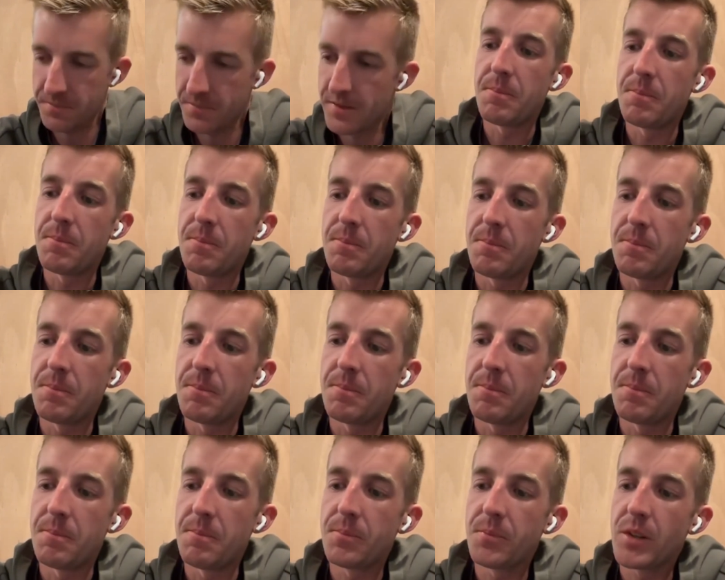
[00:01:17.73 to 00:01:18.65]
The way
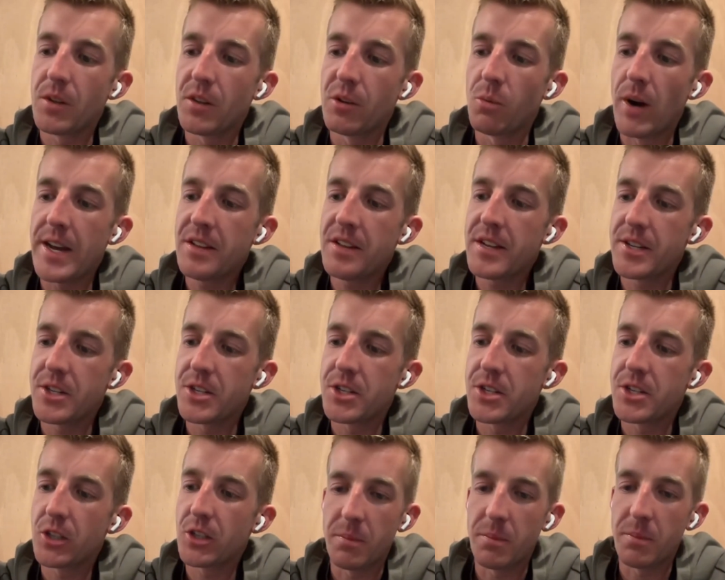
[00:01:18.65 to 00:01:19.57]
that
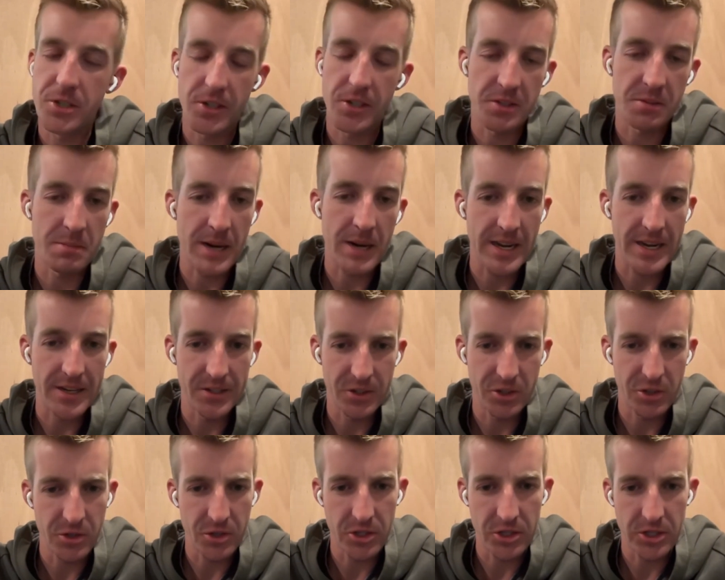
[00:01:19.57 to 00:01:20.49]
composites are made is you
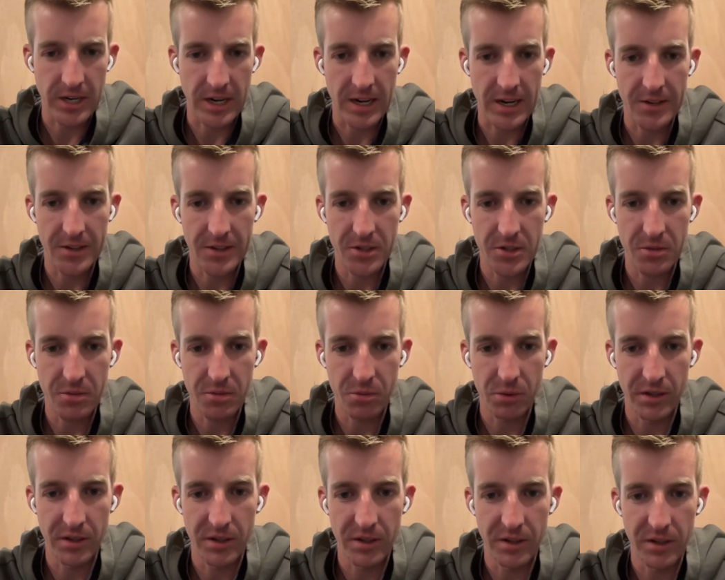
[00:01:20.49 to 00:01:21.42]
start
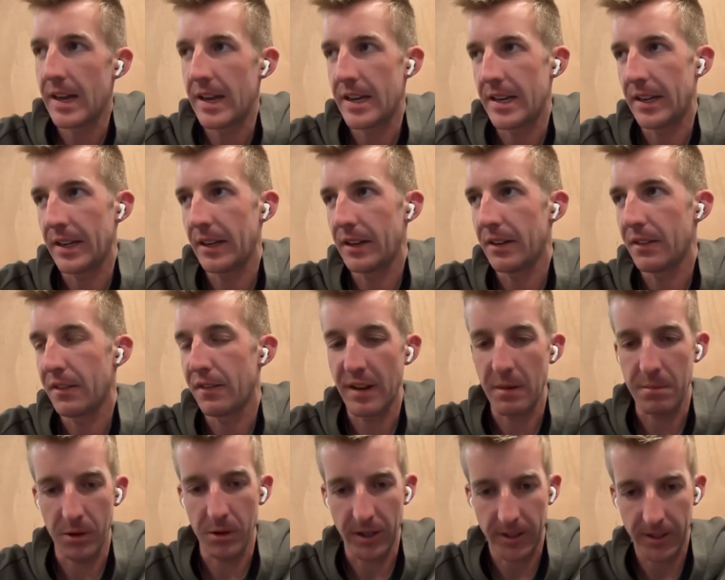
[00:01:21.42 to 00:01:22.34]
with a
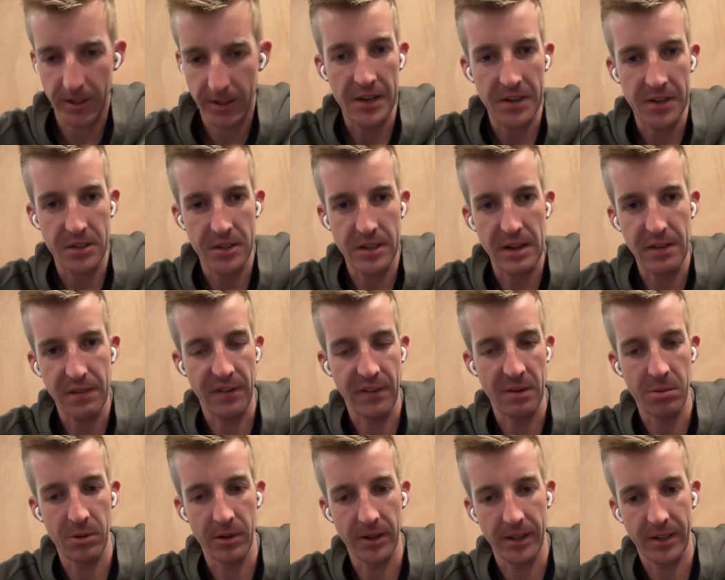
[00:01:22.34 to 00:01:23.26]
fabric, and that
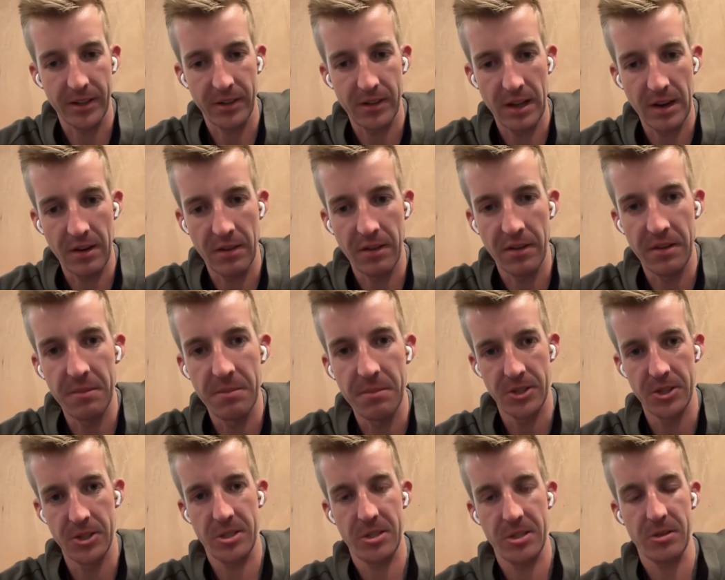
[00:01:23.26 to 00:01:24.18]
fabric then
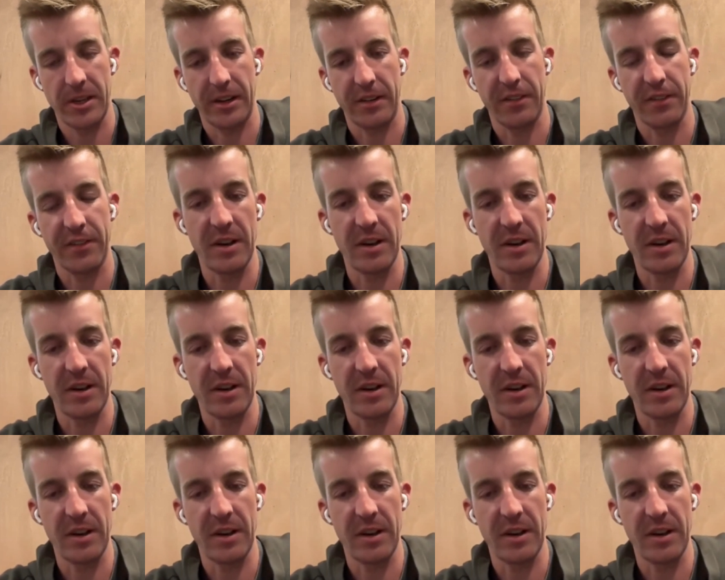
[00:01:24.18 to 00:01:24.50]
is